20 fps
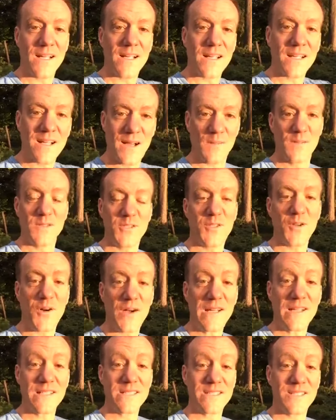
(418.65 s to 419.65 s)
Come and join
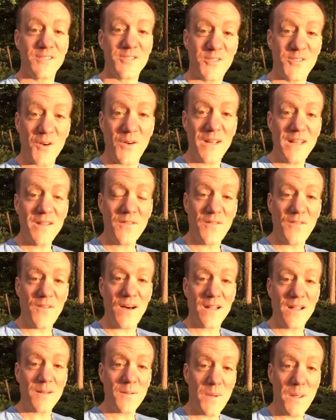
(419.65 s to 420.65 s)
us. Join in the
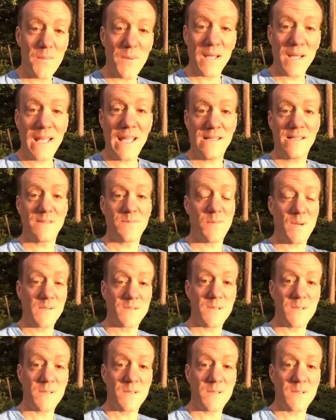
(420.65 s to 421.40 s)
fun. People are getting these most